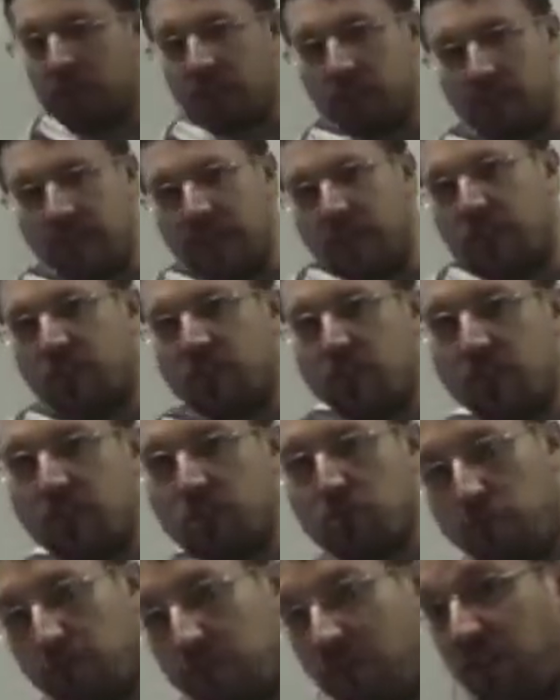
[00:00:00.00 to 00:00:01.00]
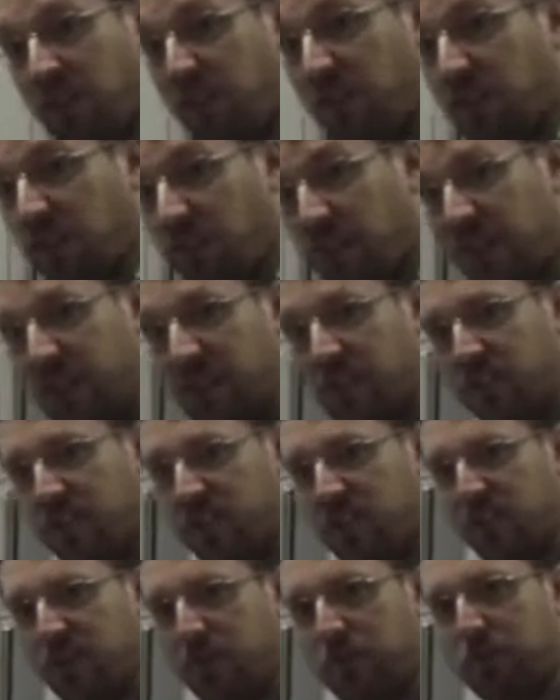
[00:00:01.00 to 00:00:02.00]
the insides, what we find on the
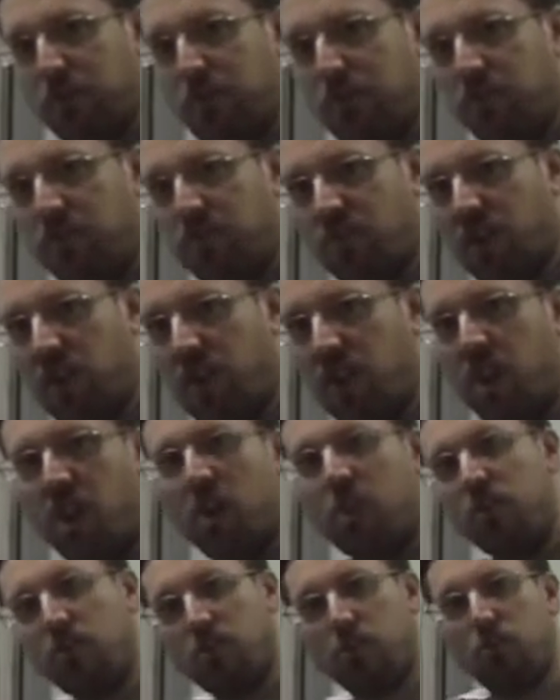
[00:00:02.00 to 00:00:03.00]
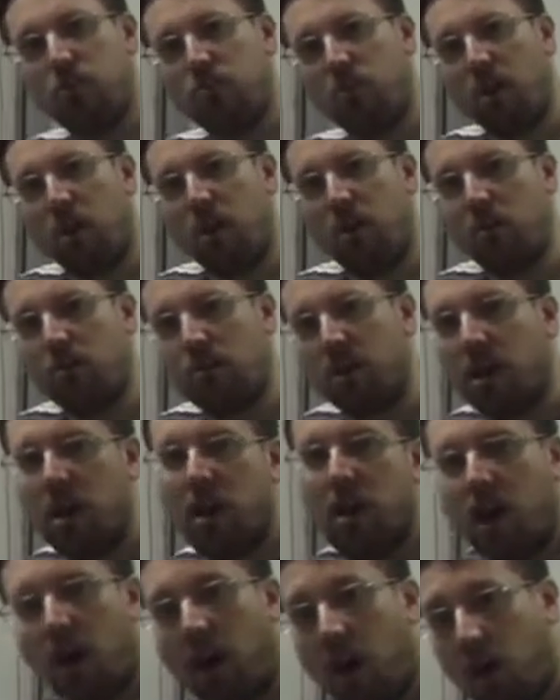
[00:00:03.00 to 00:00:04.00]
inside of a computer, you know
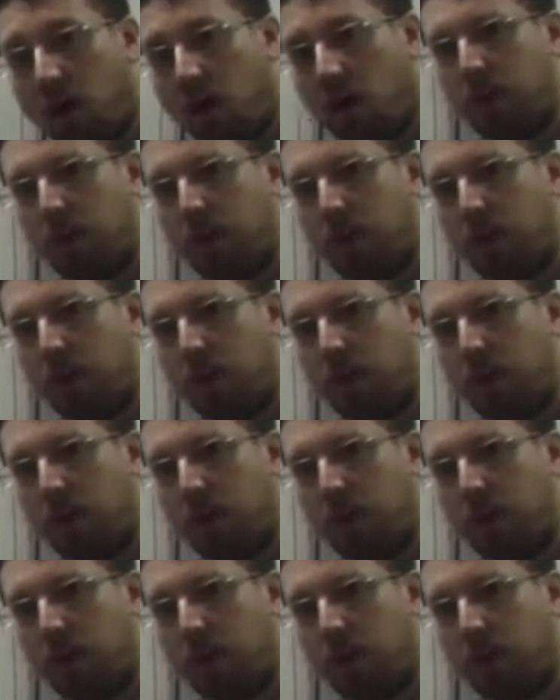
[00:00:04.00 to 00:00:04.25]
that our